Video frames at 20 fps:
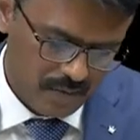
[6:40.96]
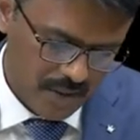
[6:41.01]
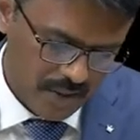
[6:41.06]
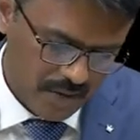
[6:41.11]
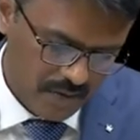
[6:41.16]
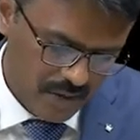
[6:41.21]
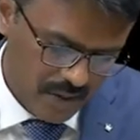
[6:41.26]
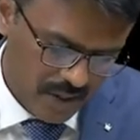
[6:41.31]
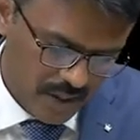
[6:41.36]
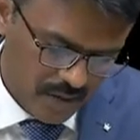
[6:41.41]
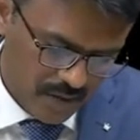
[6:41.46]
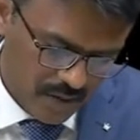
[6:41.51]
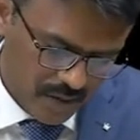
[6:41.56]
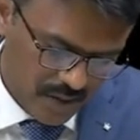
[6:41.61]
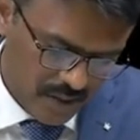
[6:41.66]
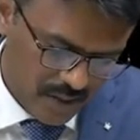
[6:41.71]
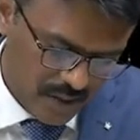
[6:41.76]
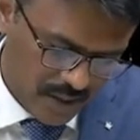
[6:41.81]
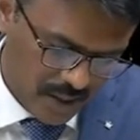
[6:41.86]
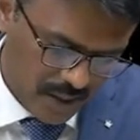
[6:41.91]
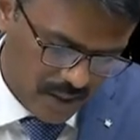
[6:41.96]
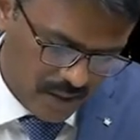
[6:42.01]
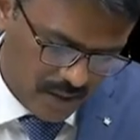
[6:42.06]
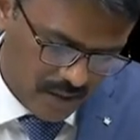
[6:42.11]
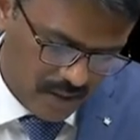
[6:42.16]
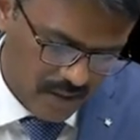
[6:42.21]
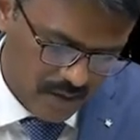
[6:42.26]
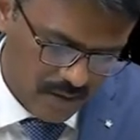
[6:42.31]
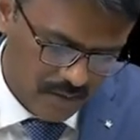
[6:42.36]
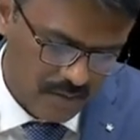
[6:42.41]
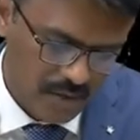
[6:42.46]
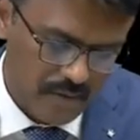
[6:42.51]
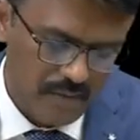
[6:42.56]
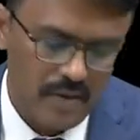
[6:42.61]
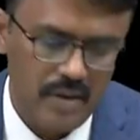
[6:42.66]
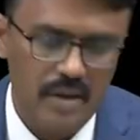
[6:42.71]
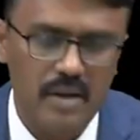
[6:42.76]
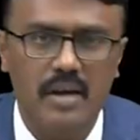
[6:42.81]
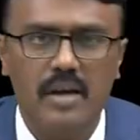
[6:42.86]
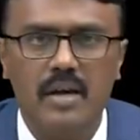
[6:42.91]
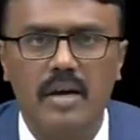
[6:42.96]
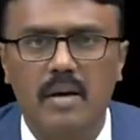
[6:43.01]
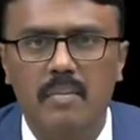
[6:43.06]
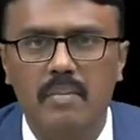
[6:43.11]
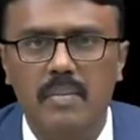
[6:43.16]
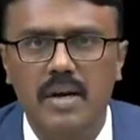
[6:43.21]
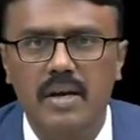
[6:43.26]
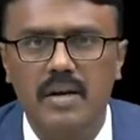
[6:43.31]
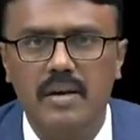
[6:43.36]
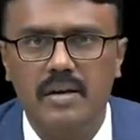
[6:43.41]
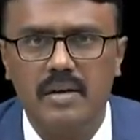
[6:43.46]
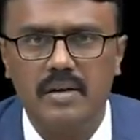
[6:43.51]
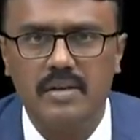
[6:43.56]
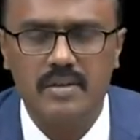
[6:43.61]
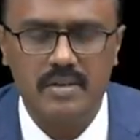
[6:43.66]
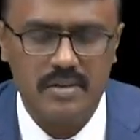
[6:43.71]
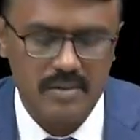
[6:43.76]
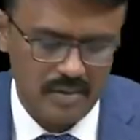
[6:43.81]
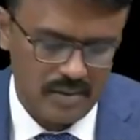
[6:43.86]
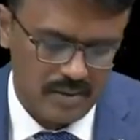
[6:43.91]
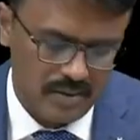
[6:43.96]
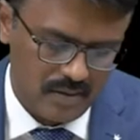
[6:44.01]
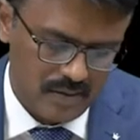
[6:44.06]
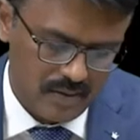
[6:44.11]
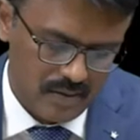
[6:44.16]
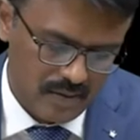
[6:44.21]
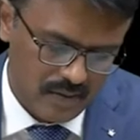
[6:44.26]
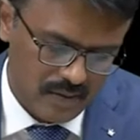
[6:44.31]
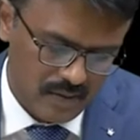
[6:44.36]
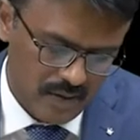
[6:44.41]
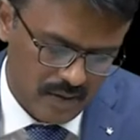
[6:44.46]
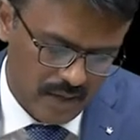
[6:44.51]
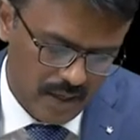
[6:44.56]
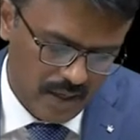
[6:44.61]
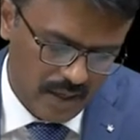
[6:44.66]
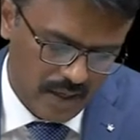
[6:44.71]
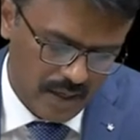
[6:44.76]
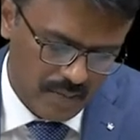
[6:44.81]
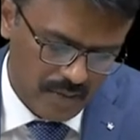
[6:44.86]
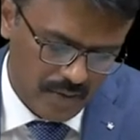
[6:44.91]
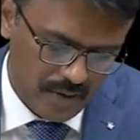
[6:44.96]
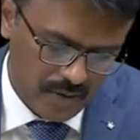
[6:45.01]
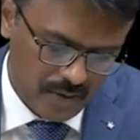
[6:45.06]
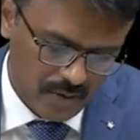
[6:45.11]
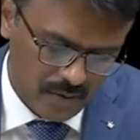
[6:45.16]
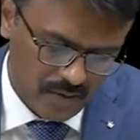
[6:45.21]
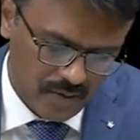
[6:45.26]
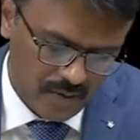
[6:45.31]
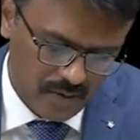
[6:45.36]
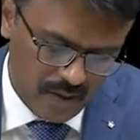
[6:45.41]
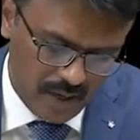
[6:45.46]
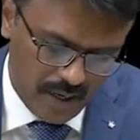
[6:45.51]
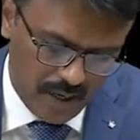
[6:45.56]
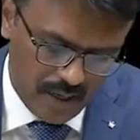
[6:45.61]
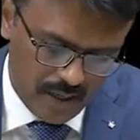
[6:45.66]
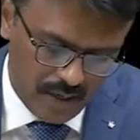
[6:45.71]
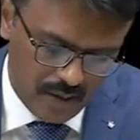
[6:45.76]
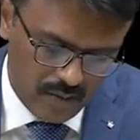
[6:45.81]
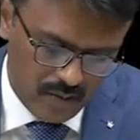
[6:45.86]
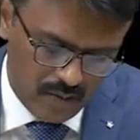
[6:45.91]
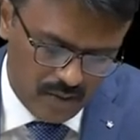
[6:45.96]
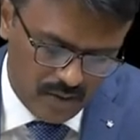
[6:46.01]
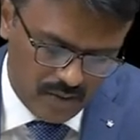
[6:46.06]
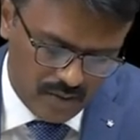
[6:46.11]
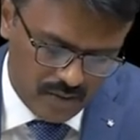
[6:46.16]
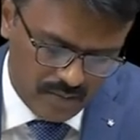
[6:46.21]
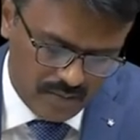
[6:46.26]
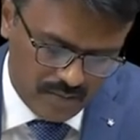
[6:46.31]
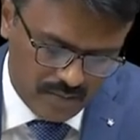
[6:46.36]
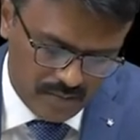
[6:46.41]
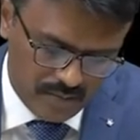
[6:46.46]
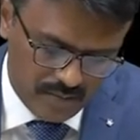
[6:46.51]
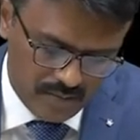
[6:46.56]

which we need to understand when we combine drugs, they can produce antagonism.